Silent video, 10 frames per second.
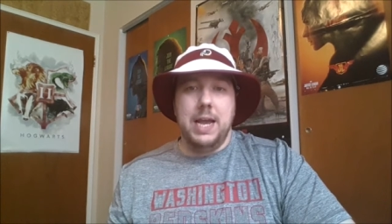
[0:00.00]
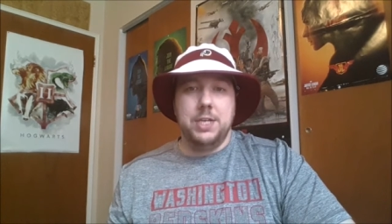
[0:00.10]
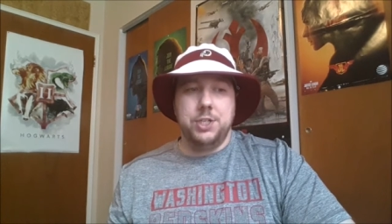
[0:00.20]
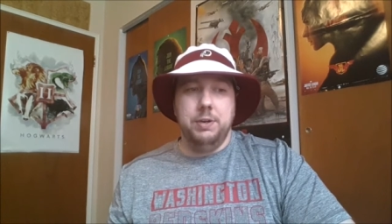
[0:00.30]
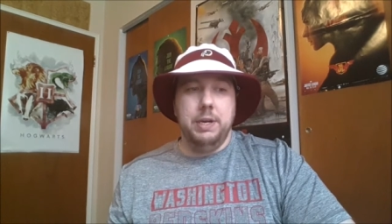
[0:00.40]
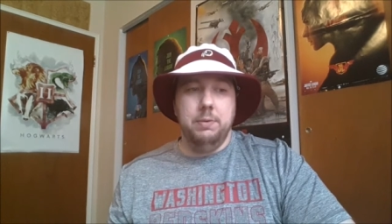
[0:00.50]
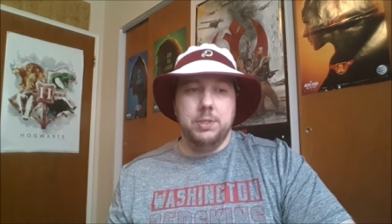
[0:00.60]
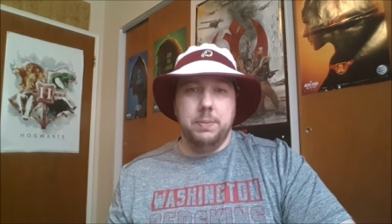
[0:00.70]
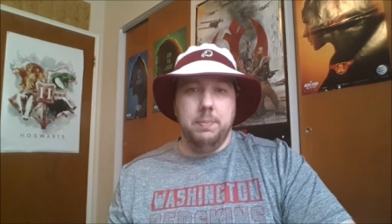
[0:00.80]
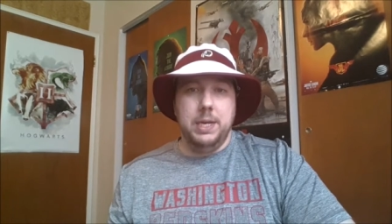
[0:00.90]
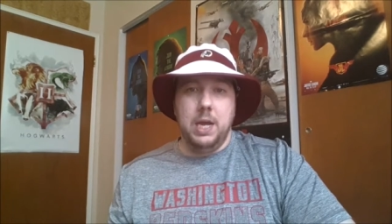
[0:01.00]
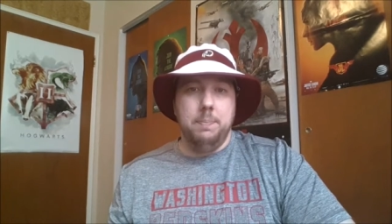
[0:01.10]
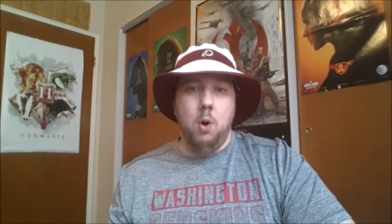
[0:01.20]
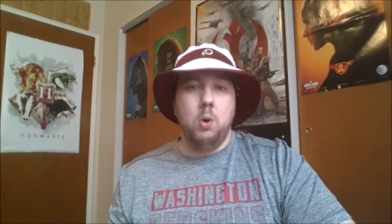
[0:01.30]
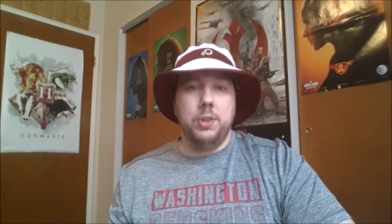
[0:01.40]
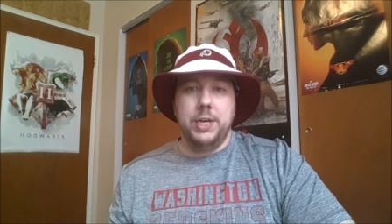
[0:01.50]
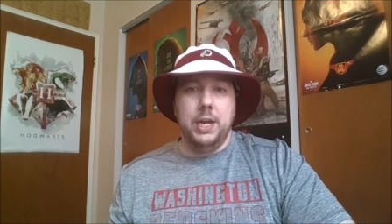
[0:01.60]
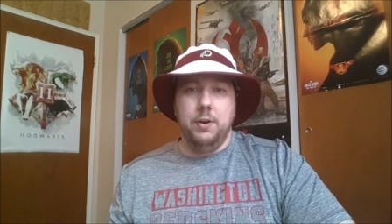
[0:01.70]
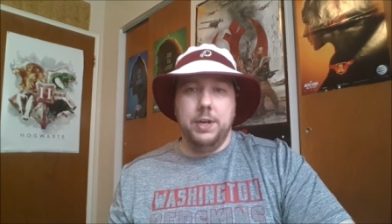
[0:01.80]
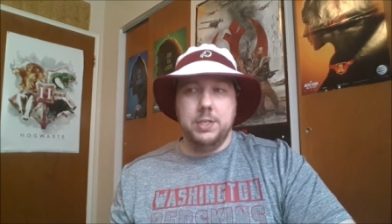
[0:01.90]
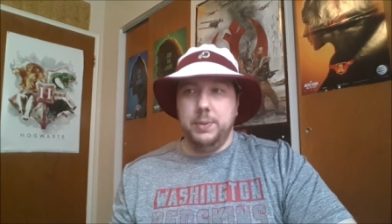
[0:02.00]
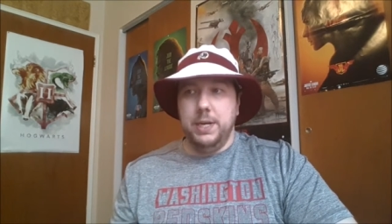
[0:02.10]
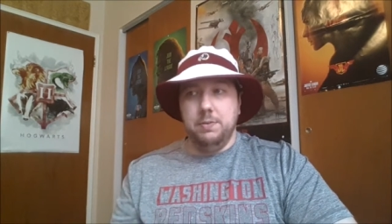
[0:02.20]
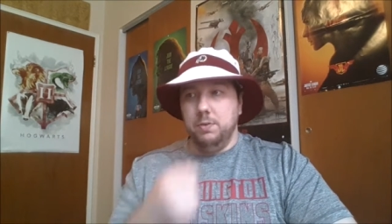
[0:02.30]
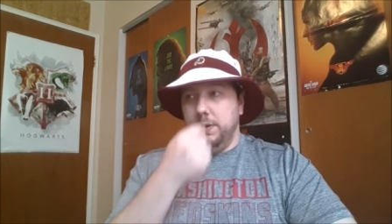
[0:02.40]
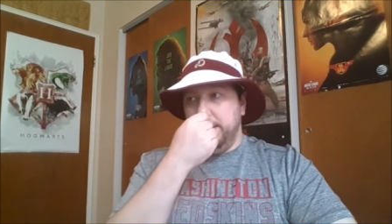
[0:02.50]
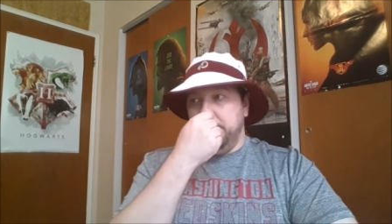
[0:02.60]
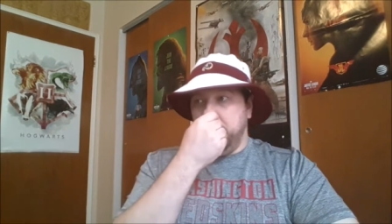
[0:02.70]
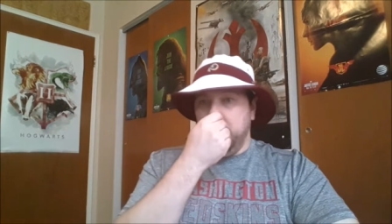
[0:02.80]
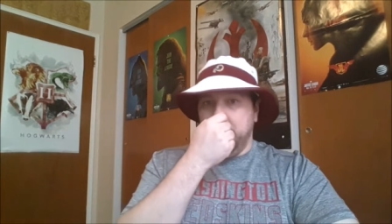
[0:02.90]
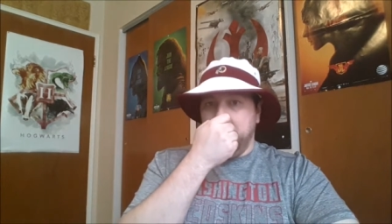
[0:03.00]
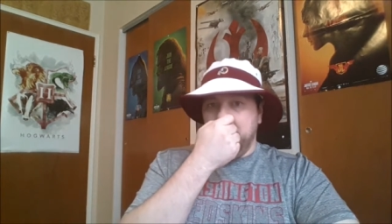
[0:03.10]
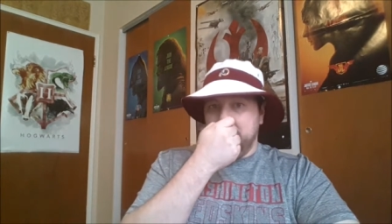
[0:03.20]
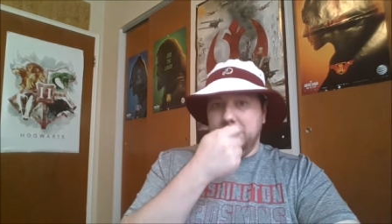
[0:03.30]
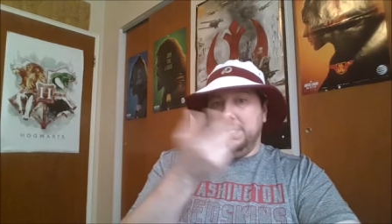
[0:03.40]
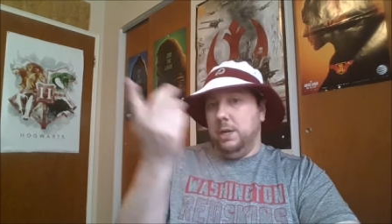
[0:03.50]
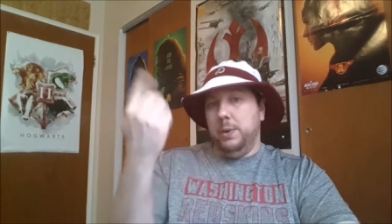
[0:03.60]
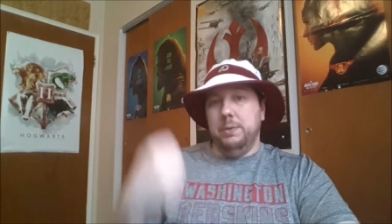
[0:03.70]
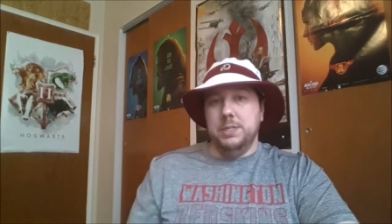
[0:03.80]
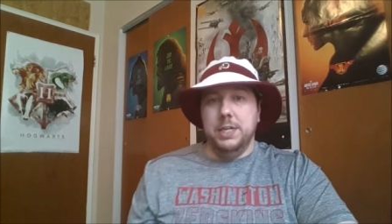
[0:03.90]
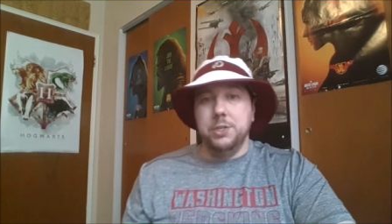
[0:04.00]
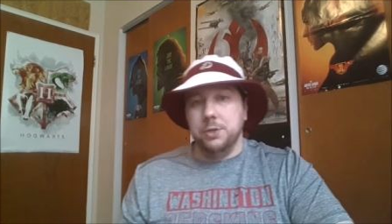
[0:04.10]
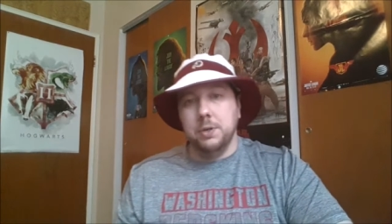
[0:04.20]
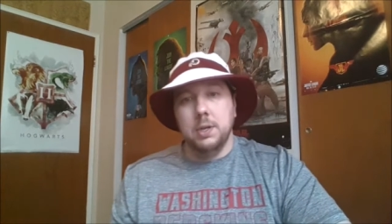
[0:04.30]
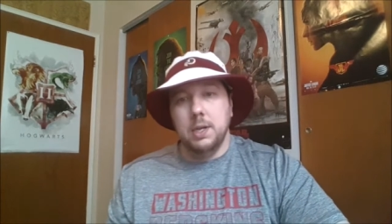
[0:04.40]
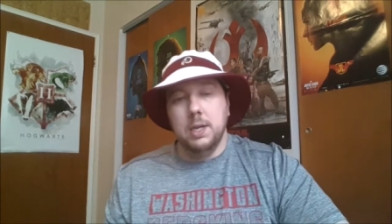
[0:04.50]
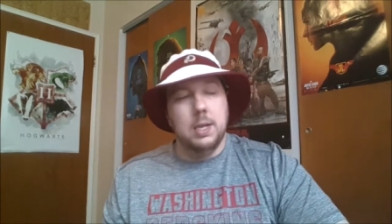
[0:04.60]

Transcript: Last year he got a bulk of the carries. We didn't really put anyone else in until he was injured.